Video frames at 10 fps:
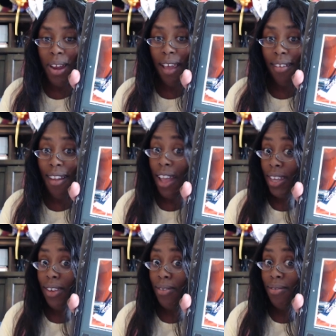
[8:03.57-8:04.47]
that's not
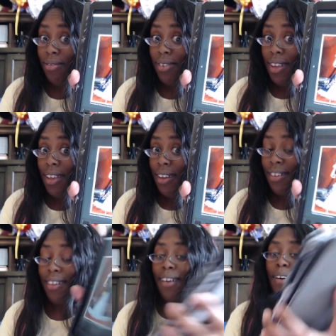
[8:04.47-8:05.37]
cute.
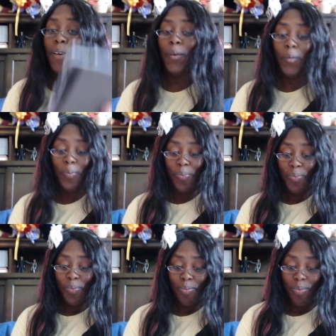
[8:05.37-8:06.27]
So
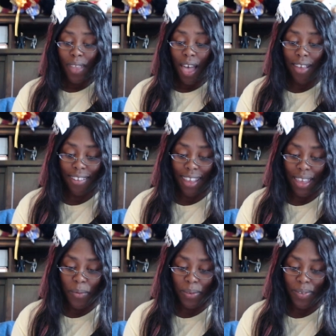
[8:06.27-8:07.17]
I was like,
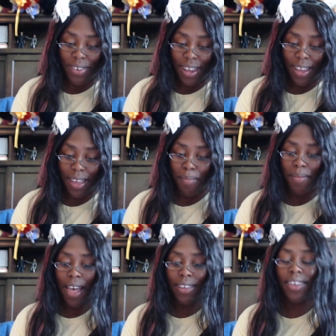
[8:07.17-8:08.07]
well, damn,
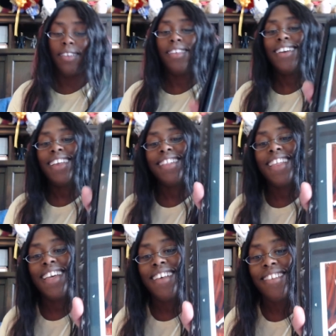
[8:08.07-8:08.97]
I can't. Look at
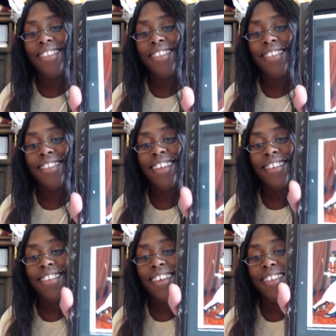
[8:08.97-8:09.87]
this. This
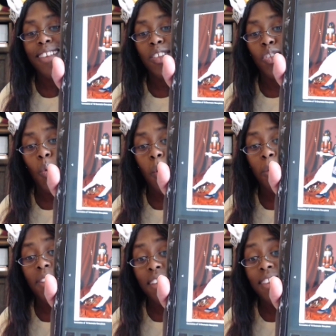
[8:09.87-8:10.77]
is adorable.
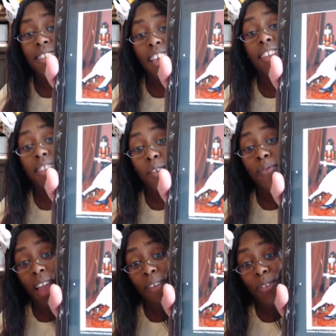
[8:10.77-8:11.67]
This is
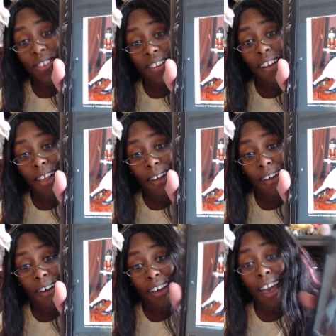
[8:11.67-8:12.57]
souffle
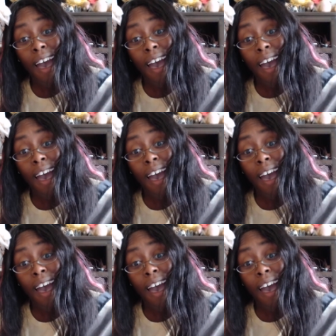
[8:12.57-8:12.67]
song.